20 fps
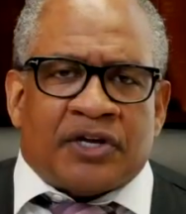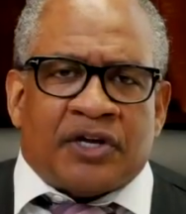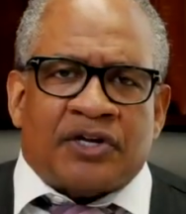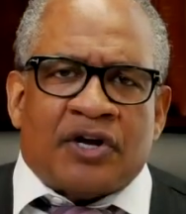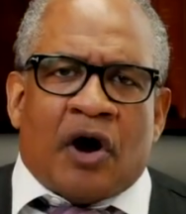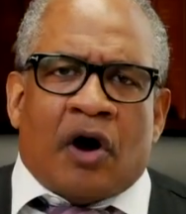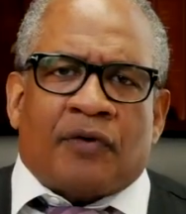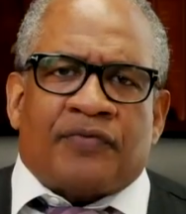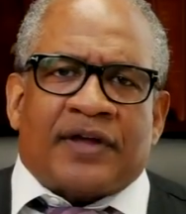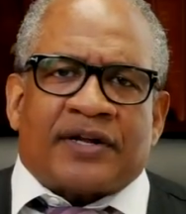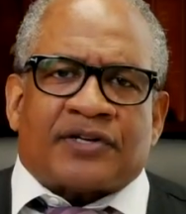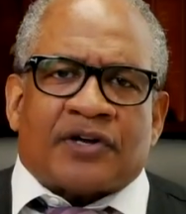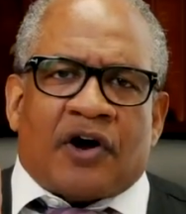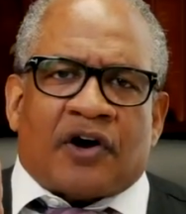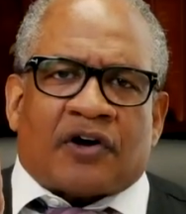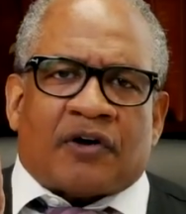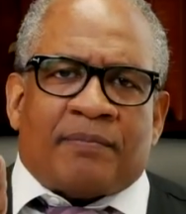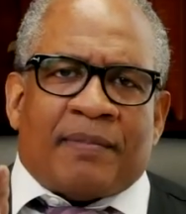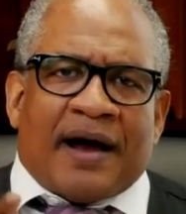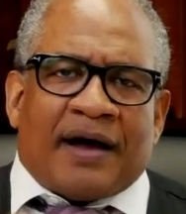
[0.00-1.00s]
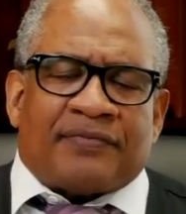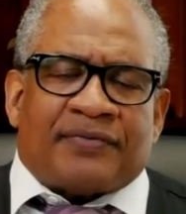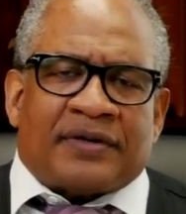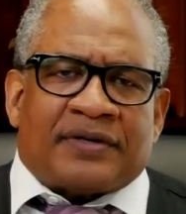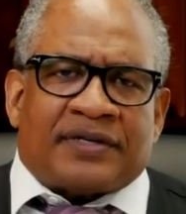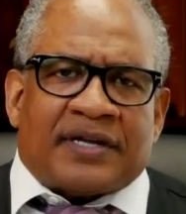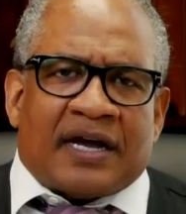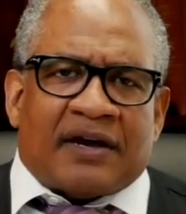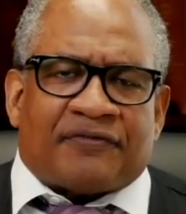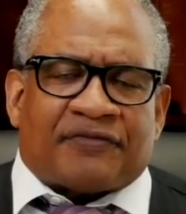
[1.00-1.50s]
You know, they talk about
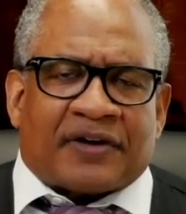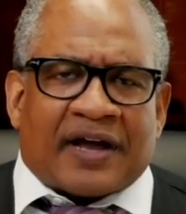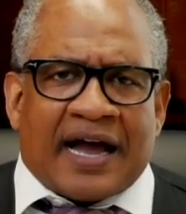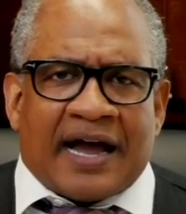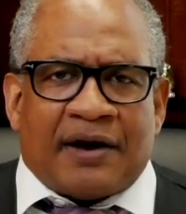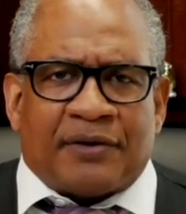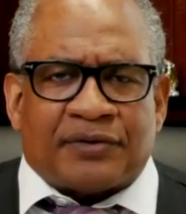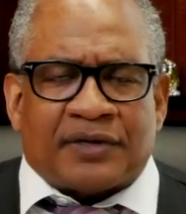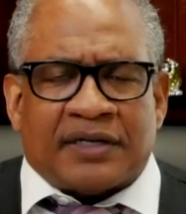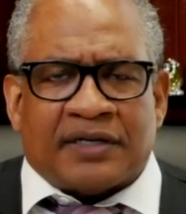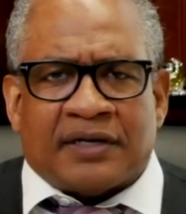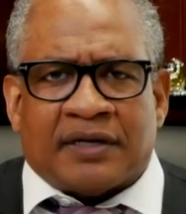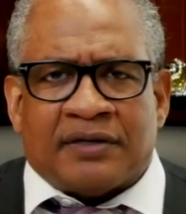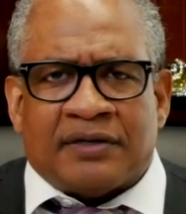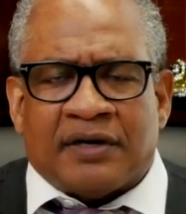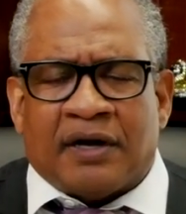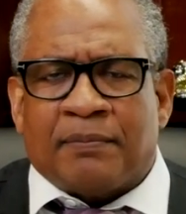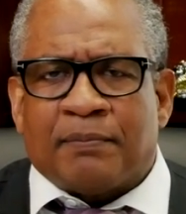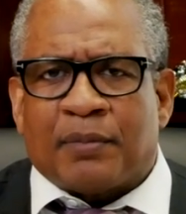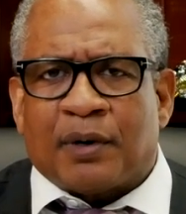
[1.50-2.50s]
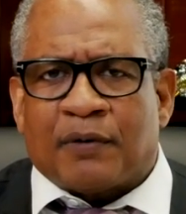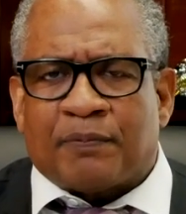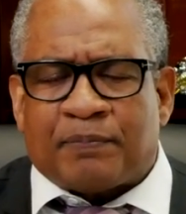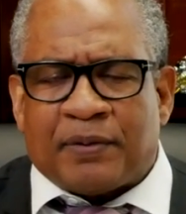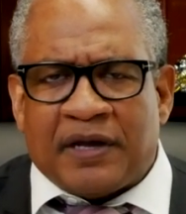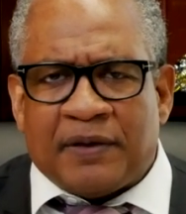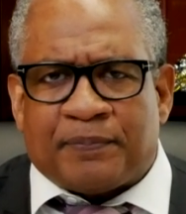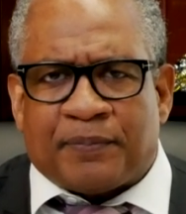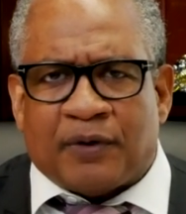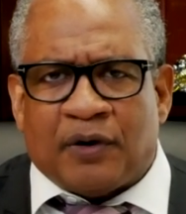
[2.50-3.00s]
the death count and the number of
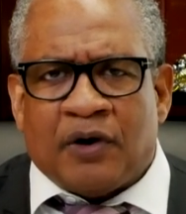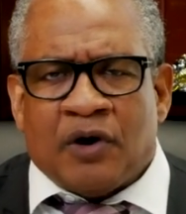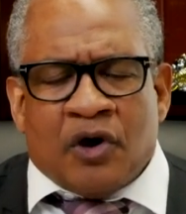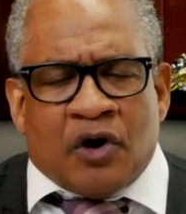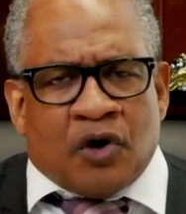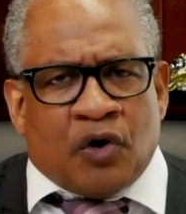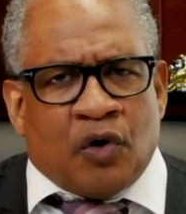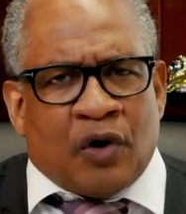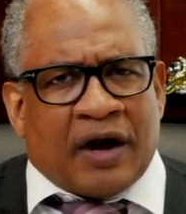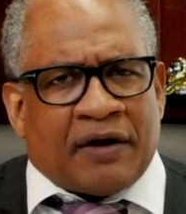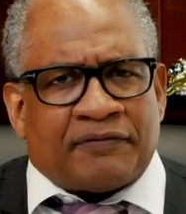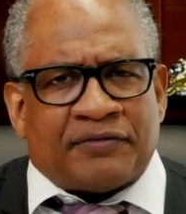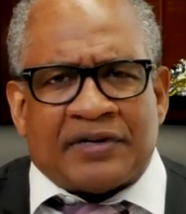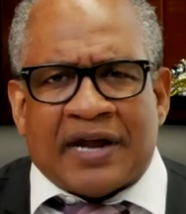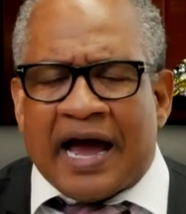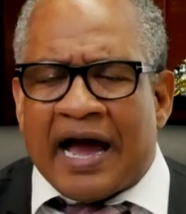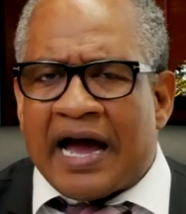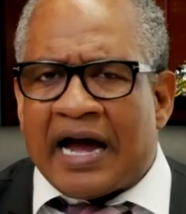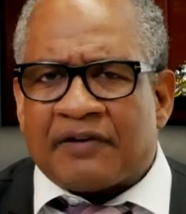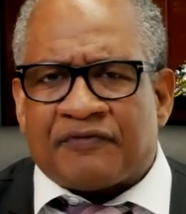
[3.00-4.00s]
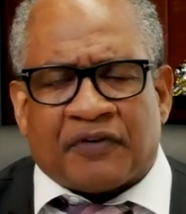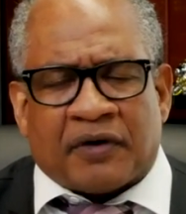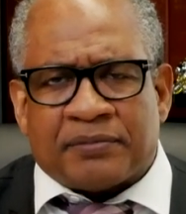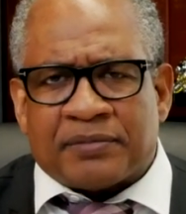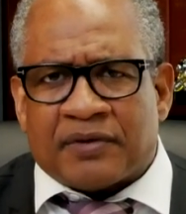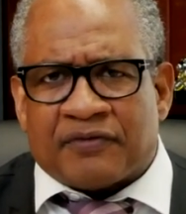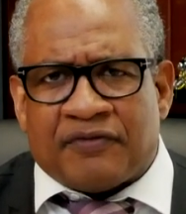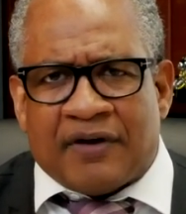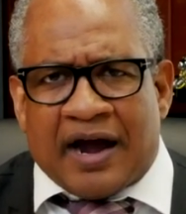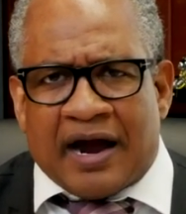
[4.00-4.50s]
people who have died
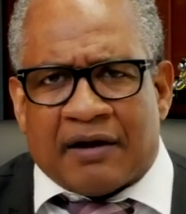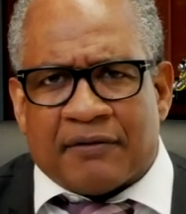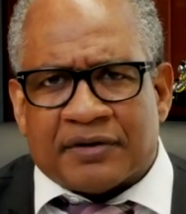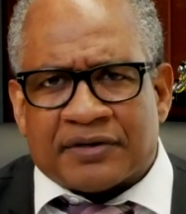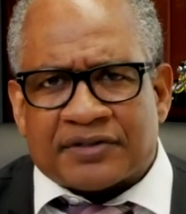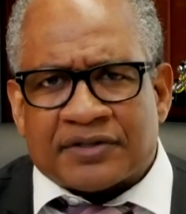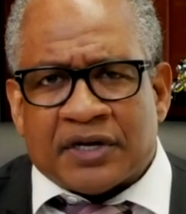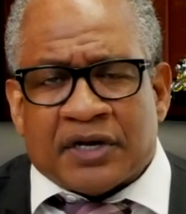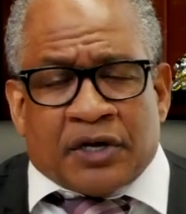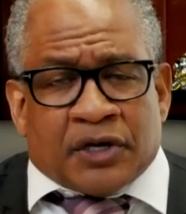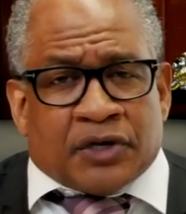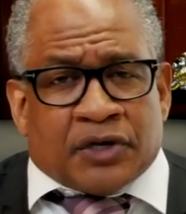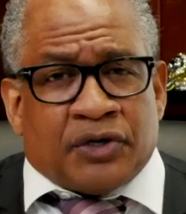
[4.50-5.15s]
from the virus.